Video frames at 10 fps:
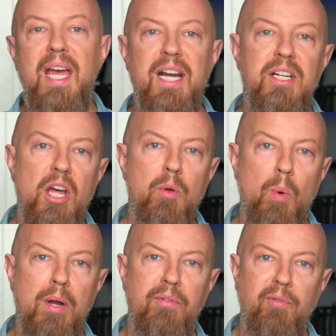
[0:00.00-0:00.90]
and another
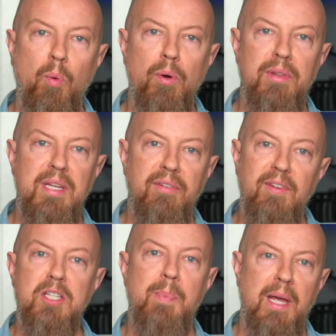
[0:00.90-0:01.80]
one for the
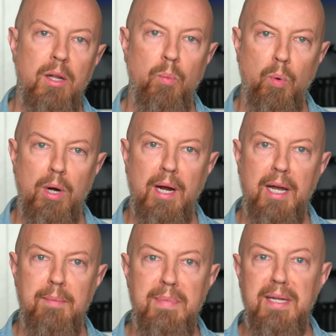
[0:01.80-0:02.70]
effects panel where
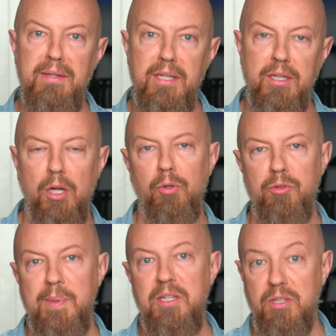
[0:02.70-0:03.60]
I made the color
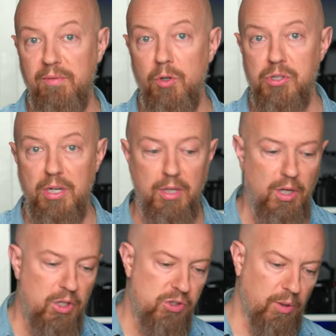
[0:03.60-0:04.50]
space conversion.
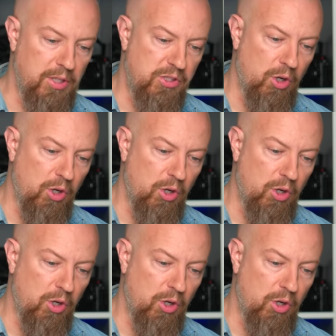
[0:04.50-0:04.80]
So let's